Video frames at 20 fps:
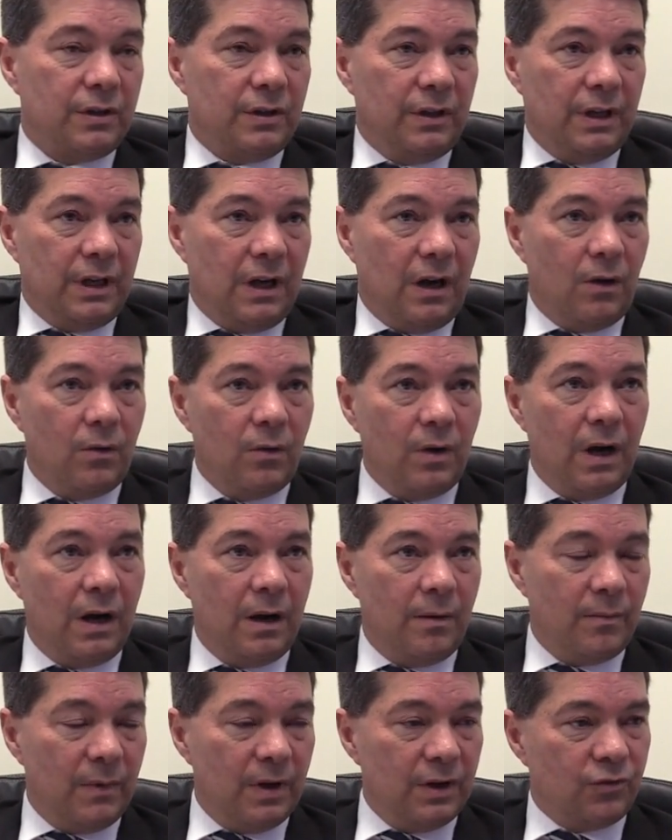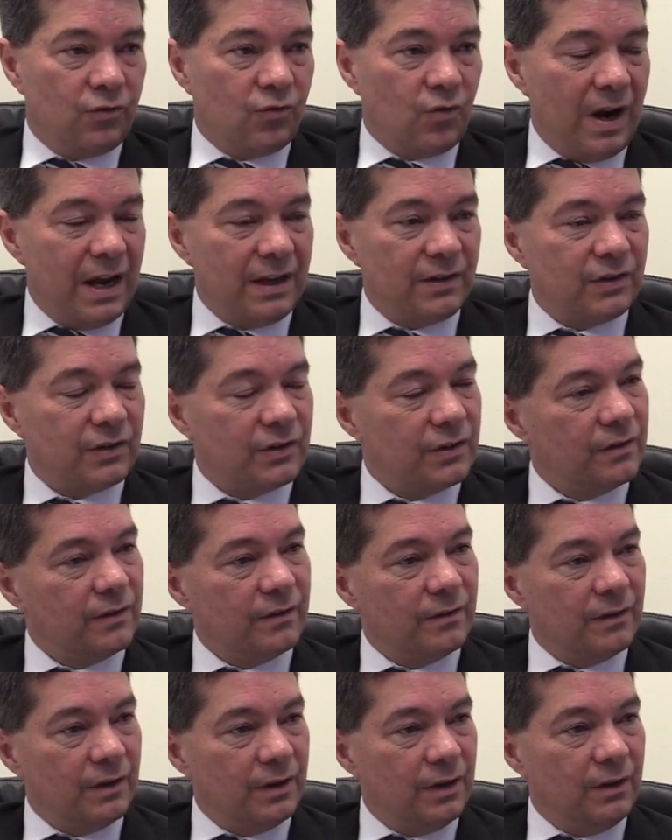you know, address
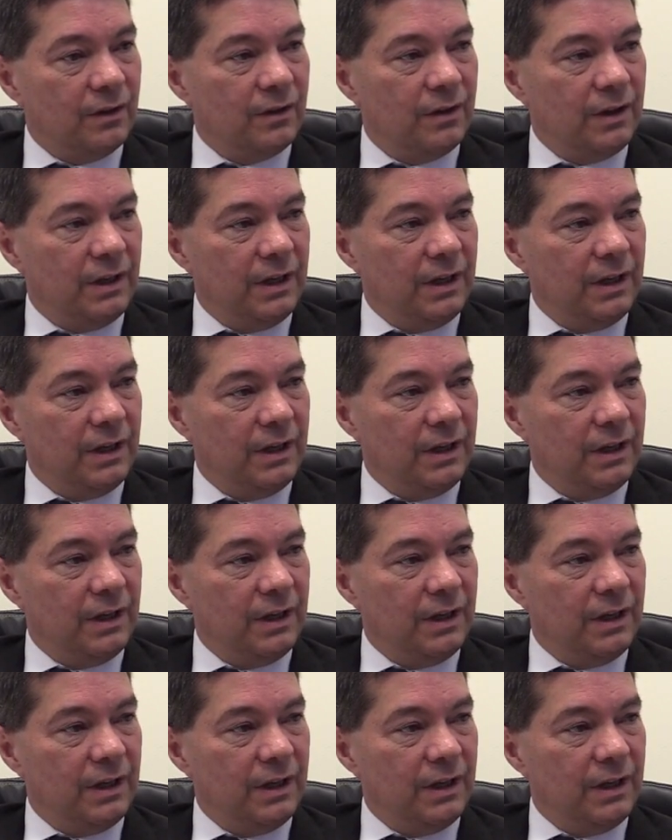the